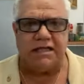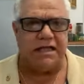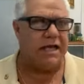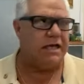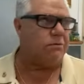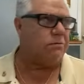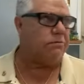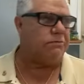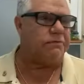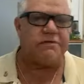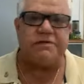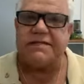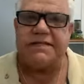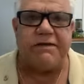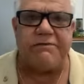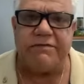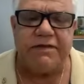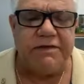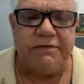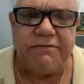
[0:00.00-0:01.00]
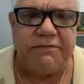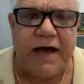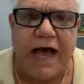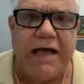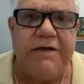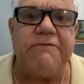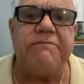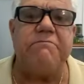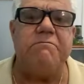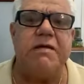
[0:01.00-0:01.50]
I think it was for
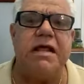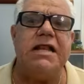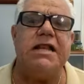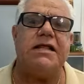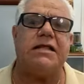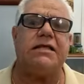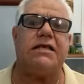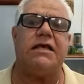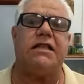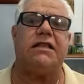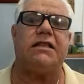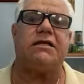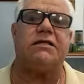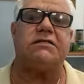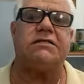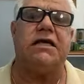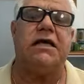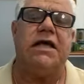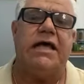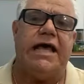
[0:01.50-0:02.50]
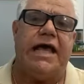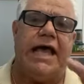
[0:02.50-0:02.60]
75 million guilders,